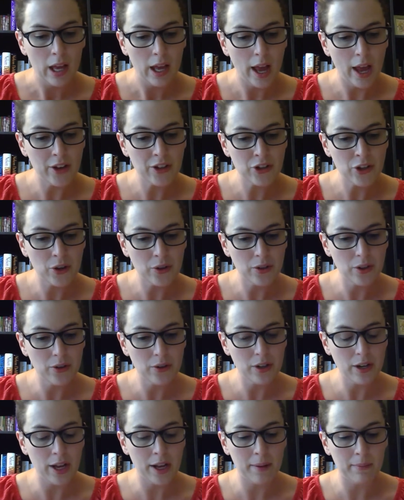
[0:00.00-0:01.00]
Antonio
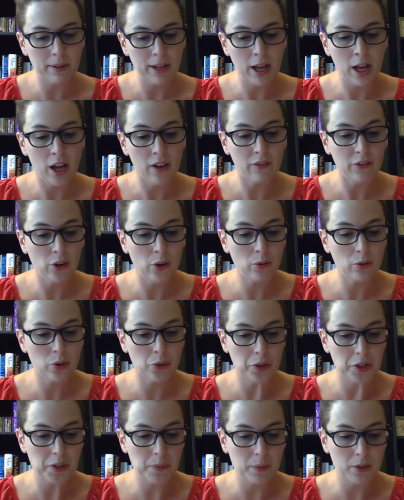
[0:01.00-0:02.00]
and Hamlet have no
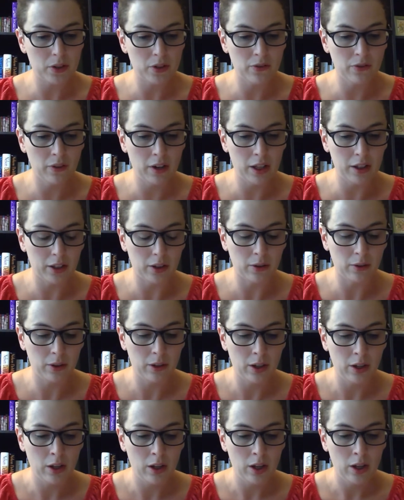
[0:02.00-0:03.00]
choice but to follow.
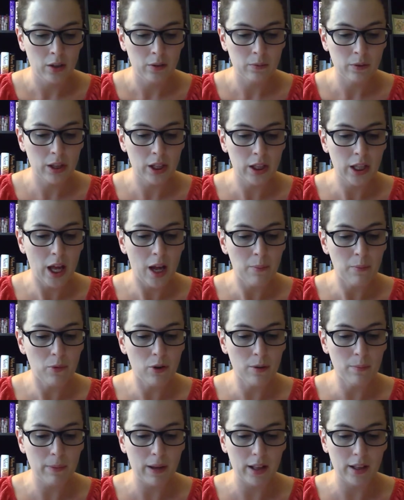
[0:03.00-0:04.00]
With a lot
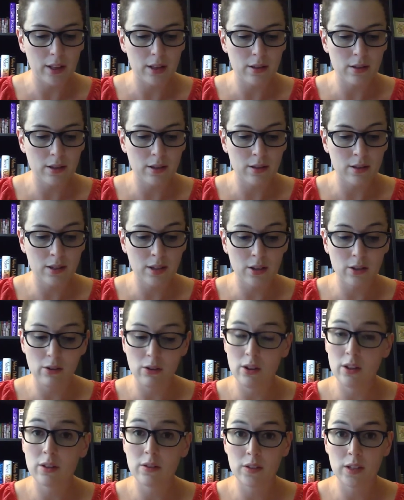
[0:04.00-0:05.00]
more balance and skill
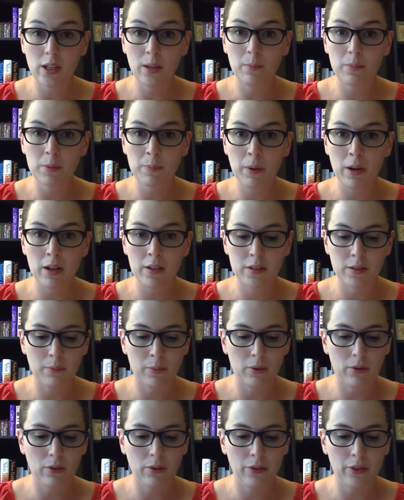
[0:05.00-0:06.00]
than seems
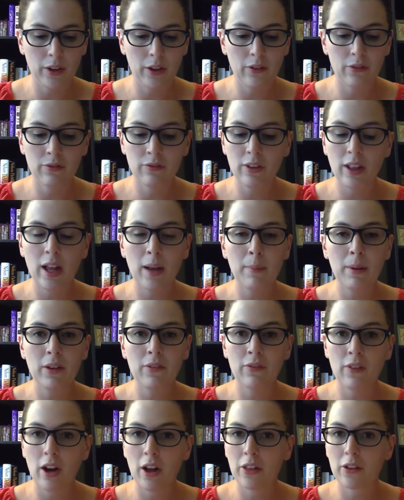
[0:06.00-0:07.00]
possible, their flabby
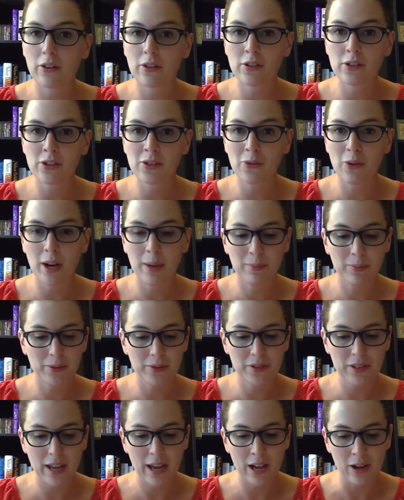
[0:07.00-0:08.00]
father
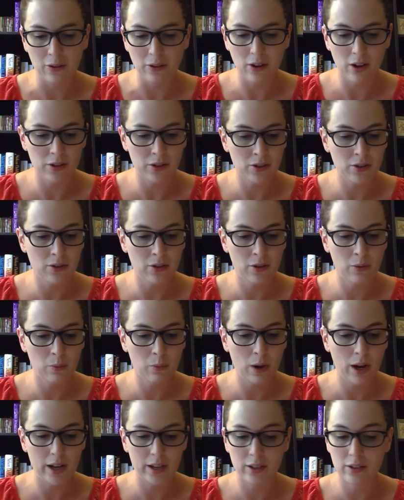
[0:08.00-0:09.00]
scrambles out onto the
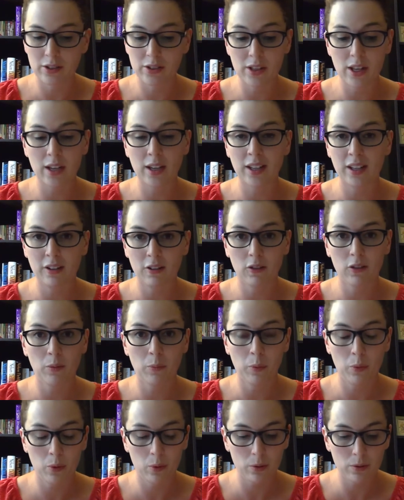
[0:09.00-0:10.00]
wires that connect the
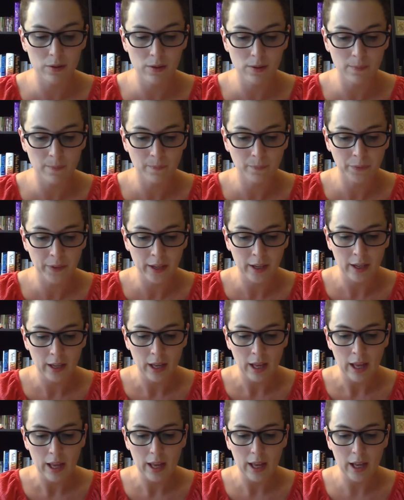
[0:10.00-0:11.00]
poles.
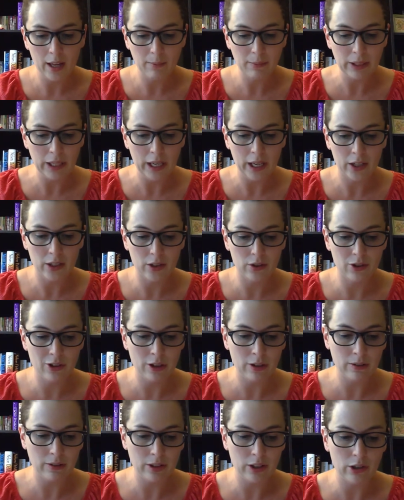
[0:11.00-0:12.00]
Hamlet and
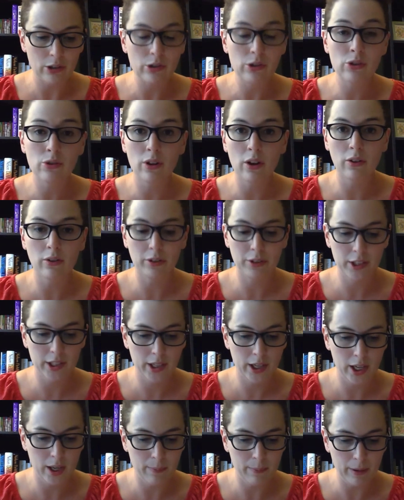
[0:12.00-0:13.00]
Antonio struggle to
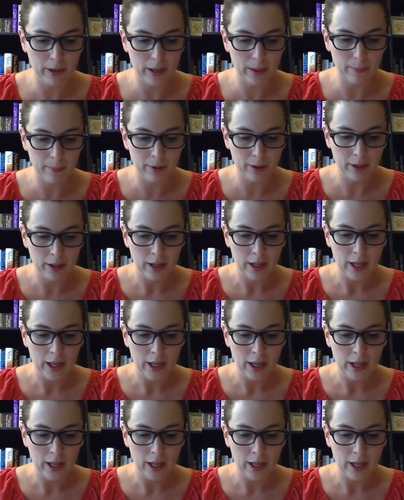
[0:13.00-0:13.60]
keep up.